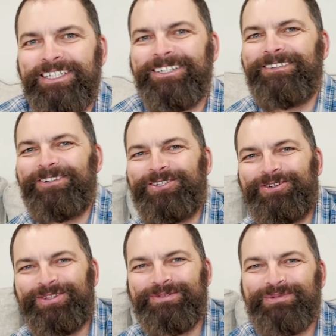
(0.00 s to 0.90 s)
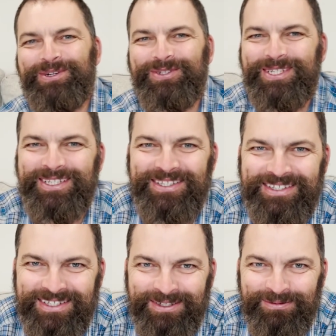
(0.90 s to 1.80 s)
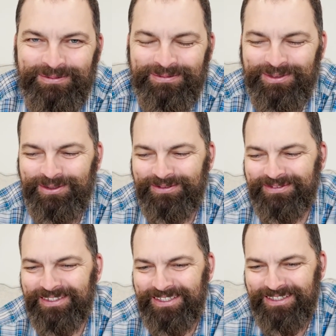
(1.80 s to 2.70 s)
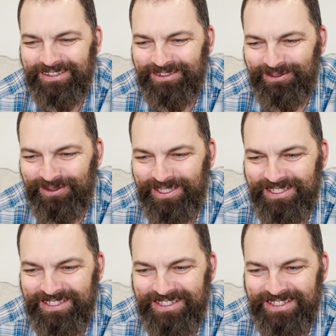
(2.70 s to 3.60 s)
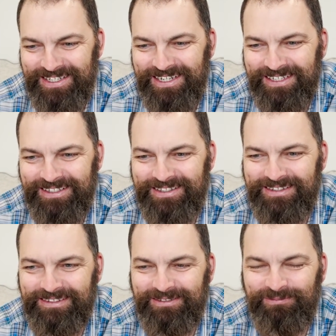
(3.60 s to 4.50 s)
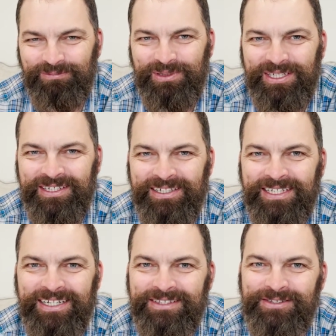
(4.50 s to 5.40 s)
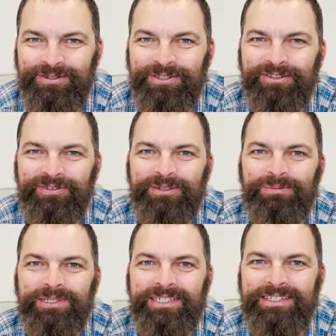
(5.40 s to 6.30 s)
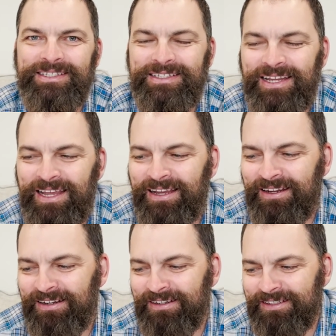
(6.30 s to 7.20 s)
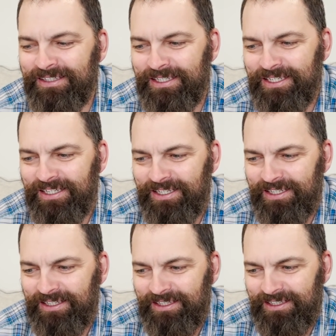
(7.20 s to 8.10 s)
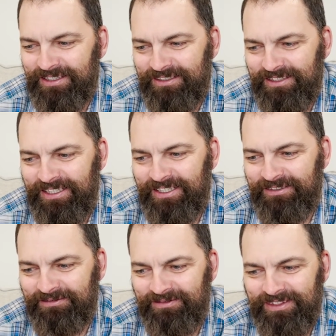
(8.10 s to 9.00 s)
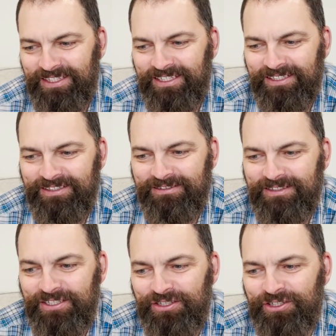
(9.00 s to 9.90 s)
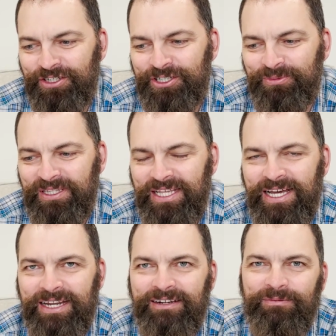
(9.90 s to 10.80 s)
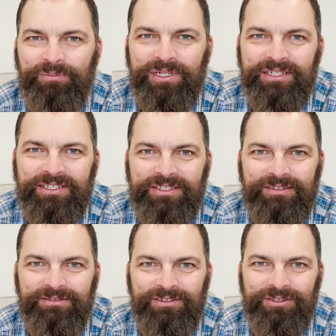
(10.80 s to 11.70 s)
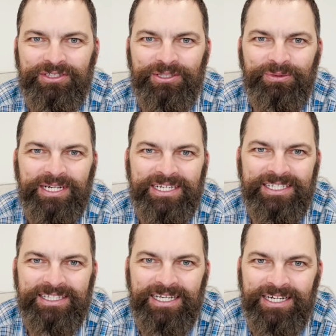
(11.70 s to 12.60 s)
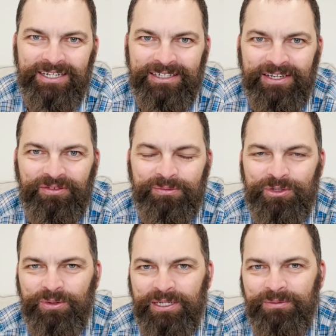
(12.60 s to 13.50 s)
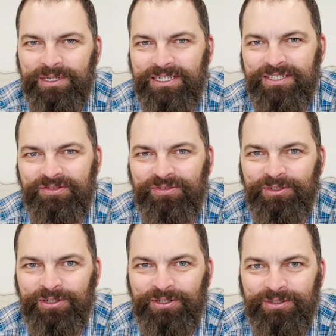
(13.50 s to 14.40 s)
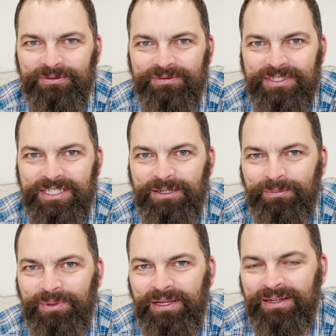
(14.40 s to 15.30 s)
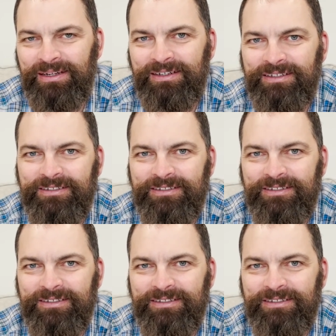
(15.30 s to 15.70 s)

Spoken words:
returned the boat in some horrendous states, blood and guts all over the place. And yeah, they didn't charge me that, but usually when I did that, I give them $20 for tip, and